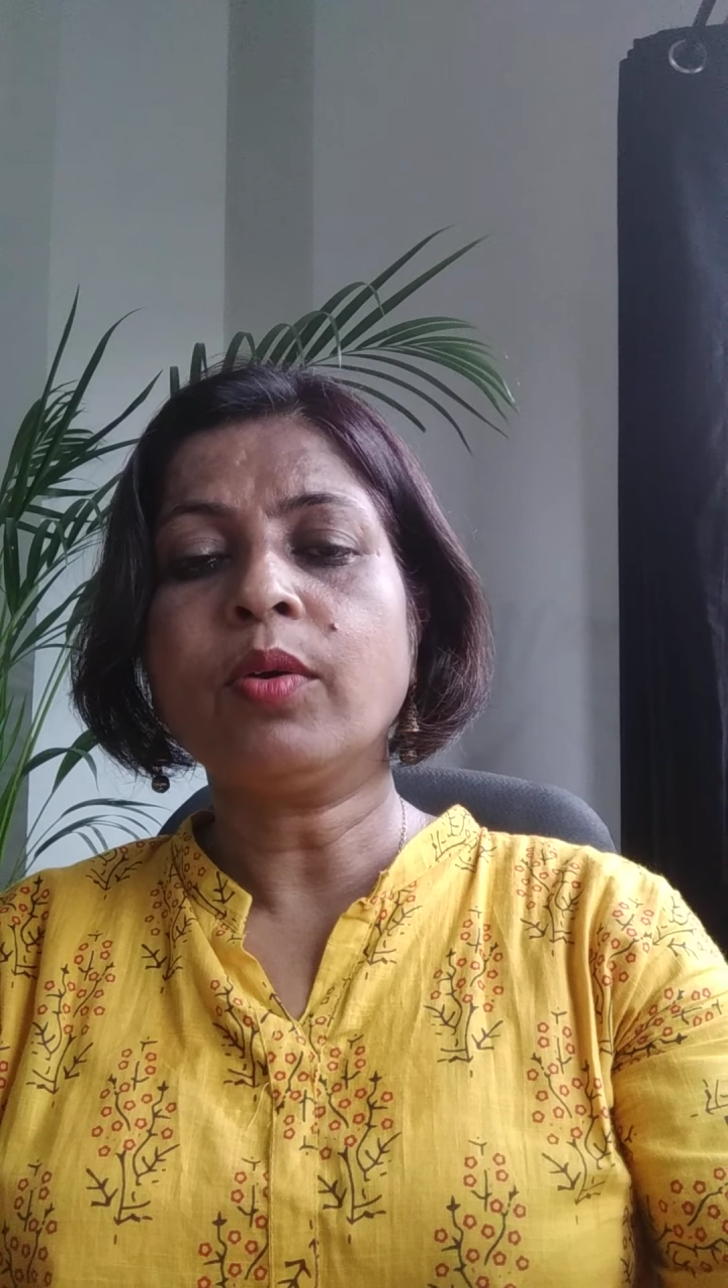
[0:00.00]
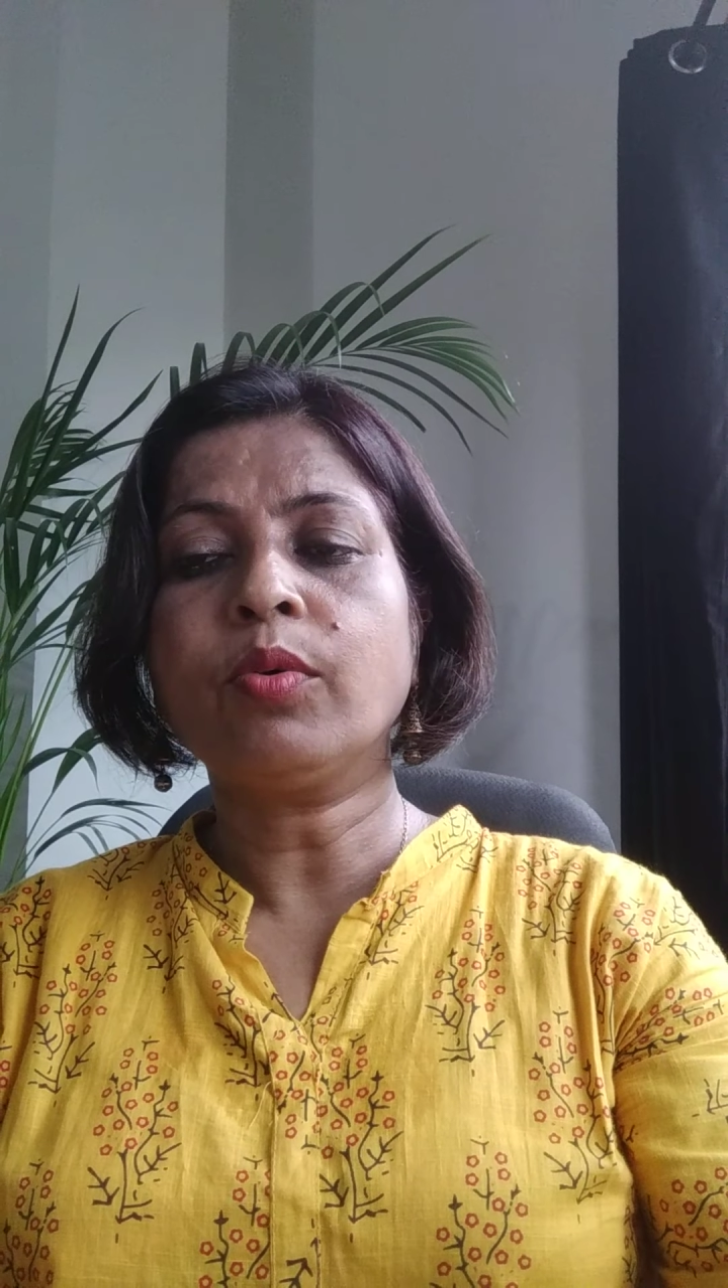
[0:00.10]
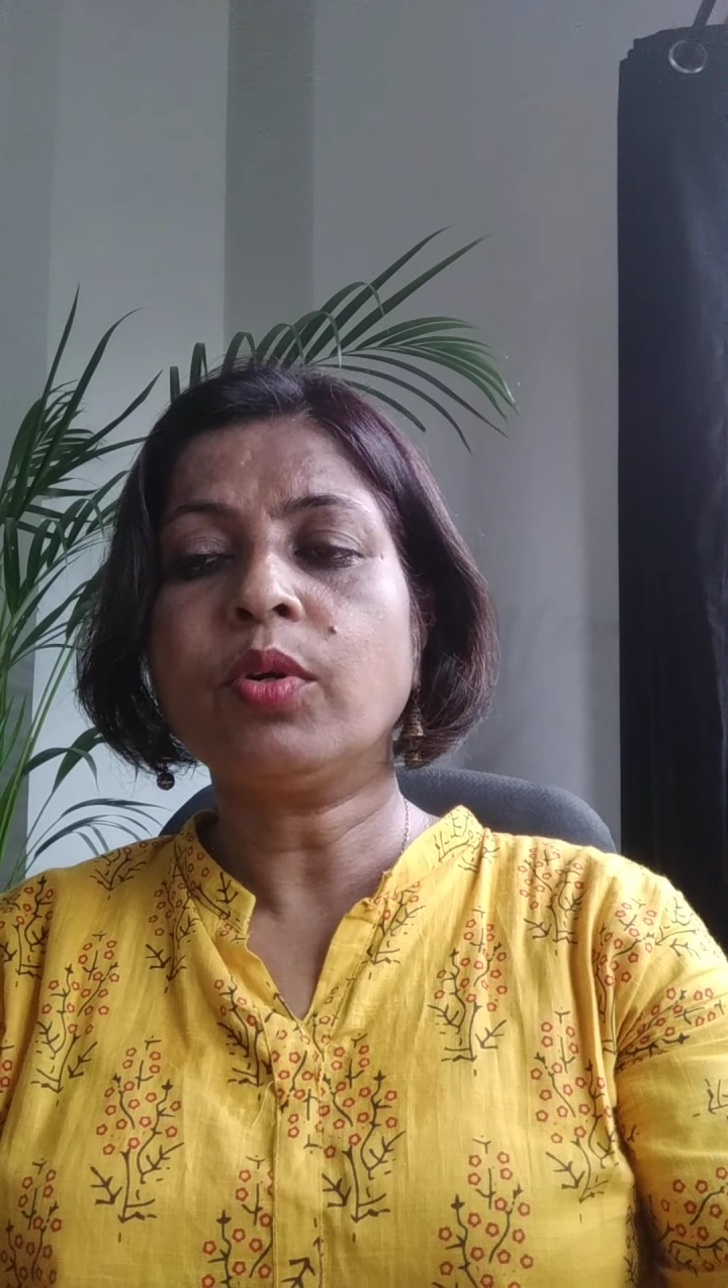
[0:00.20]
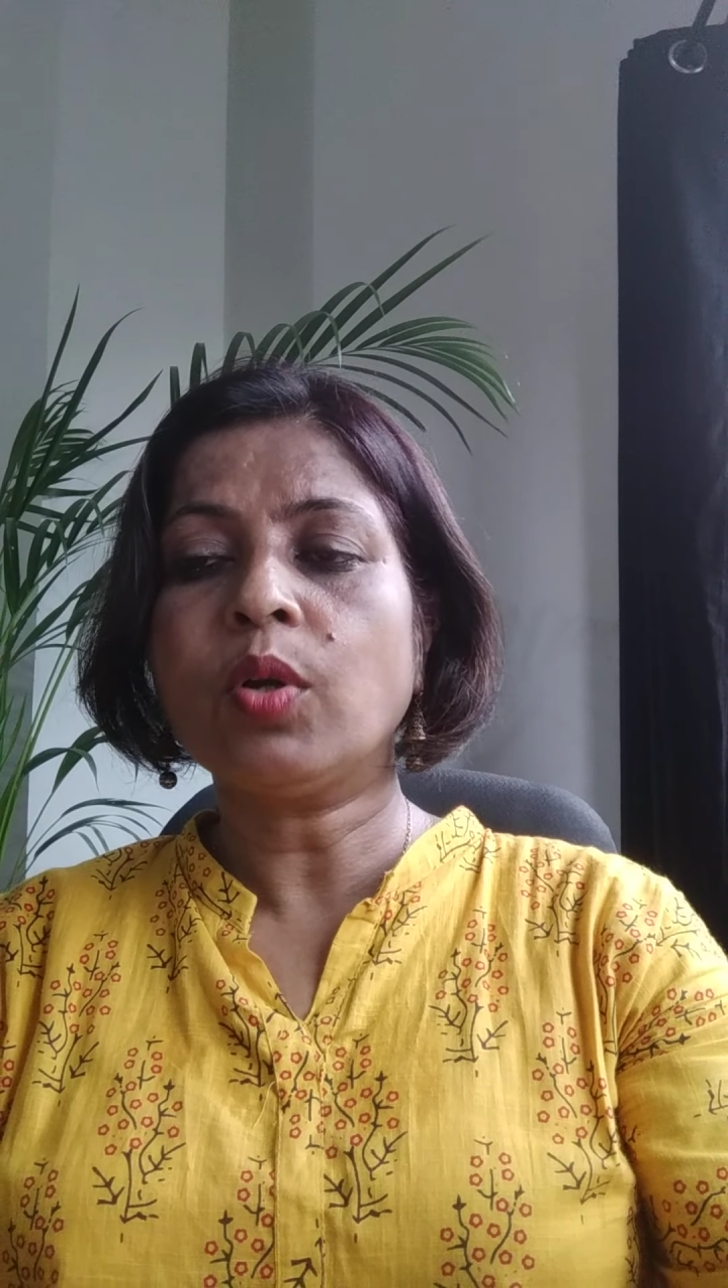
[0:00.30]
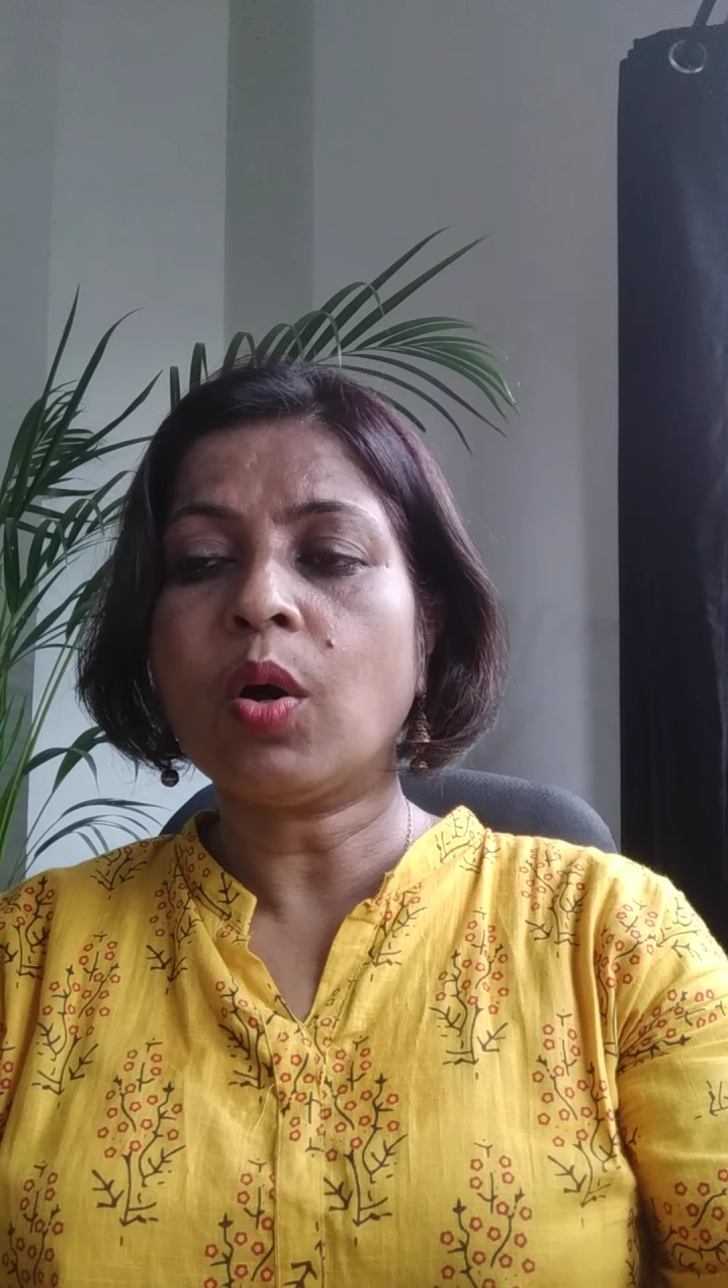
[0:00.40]

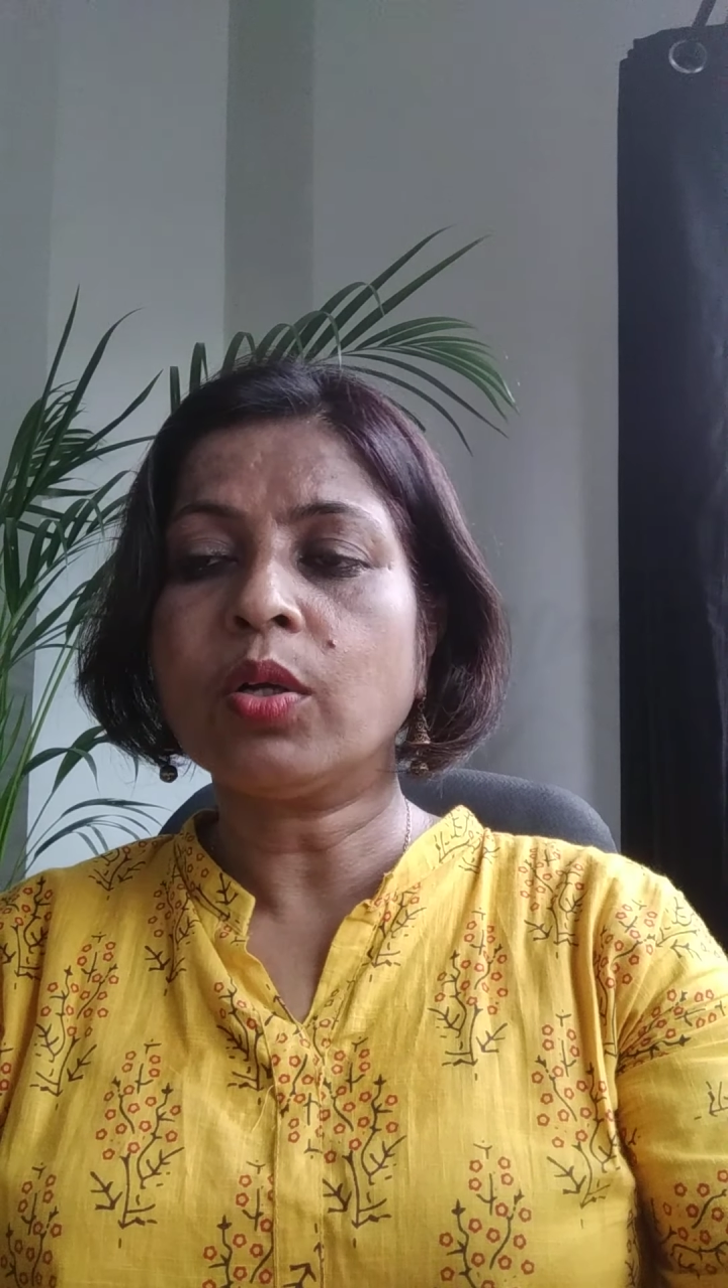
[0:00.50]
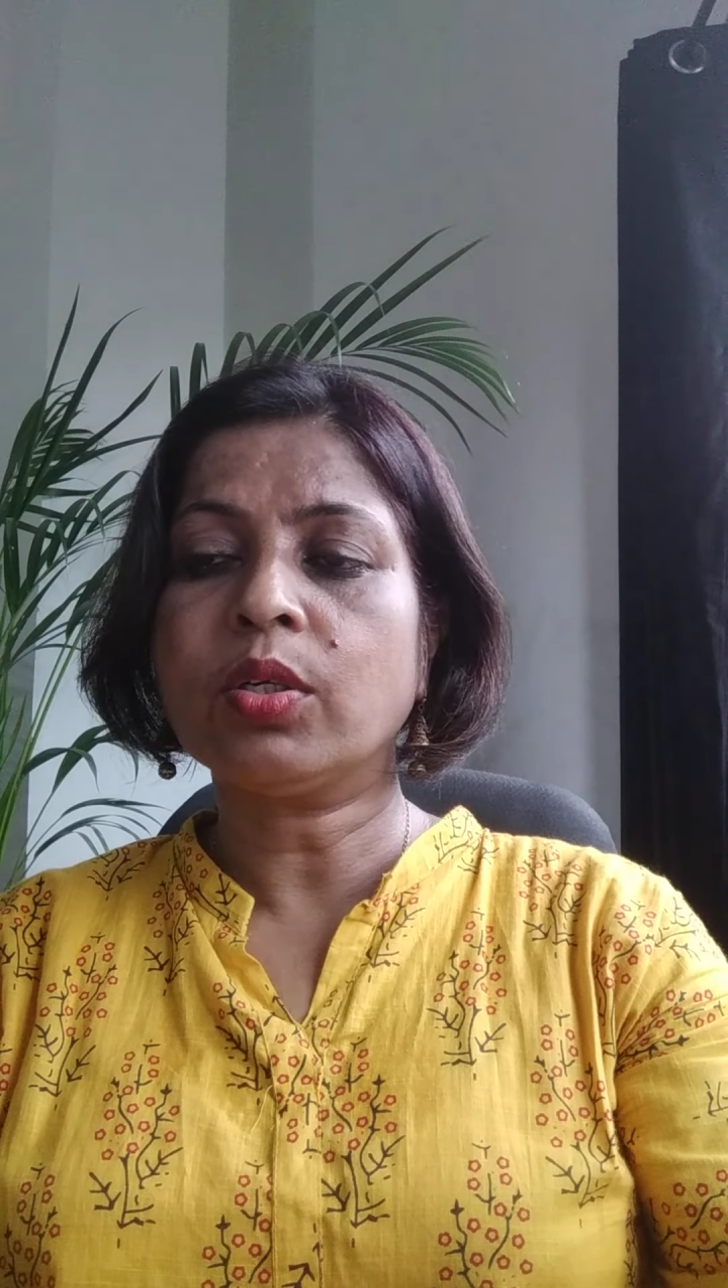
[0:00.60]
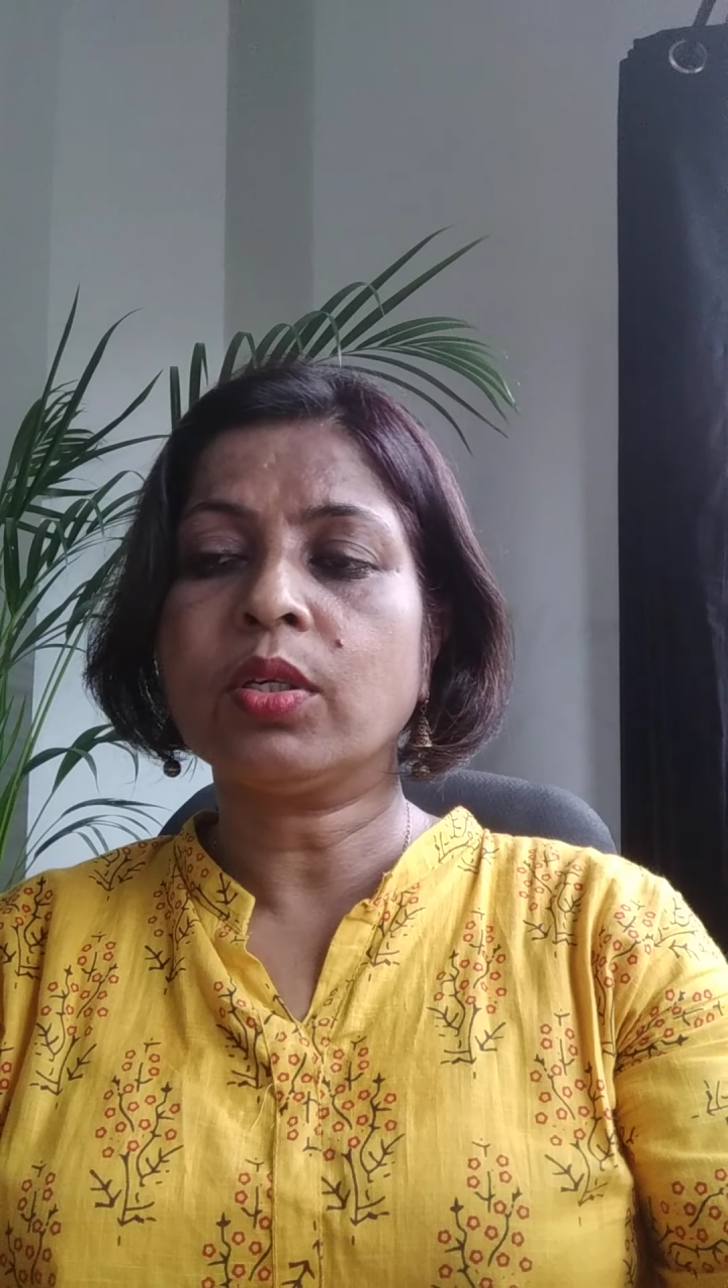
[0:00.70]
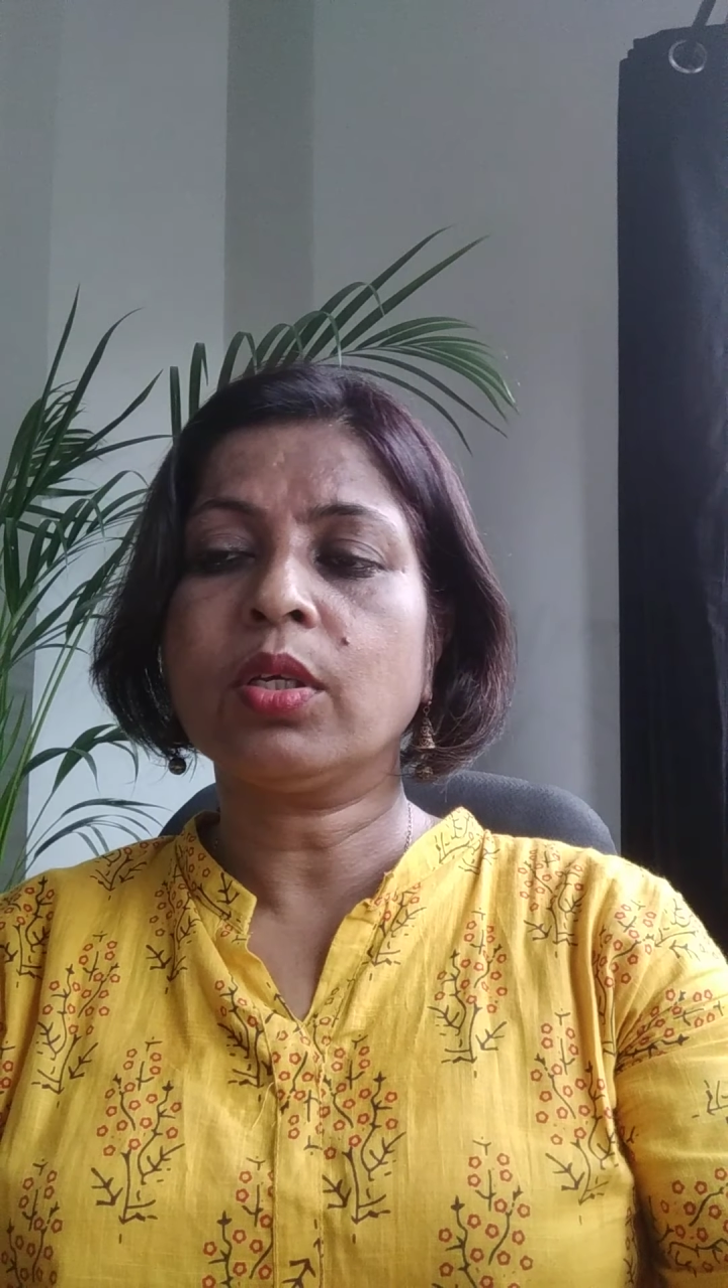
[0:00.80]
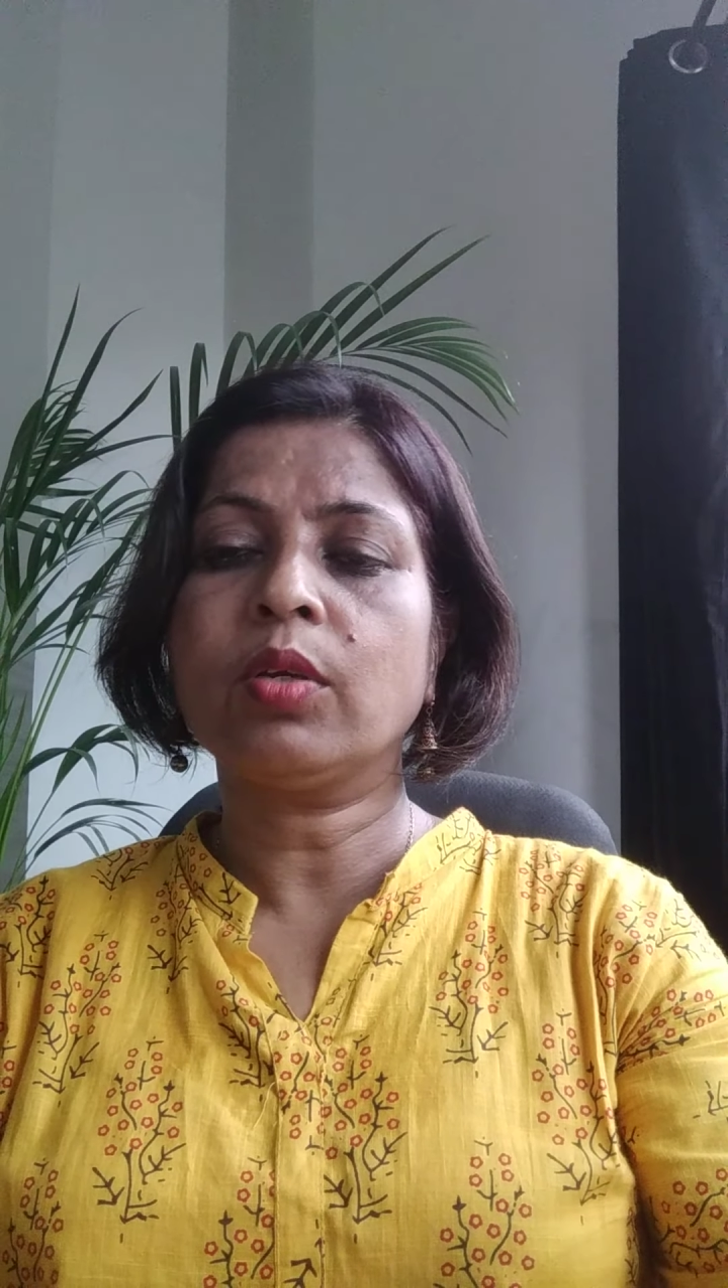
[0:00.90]
could not,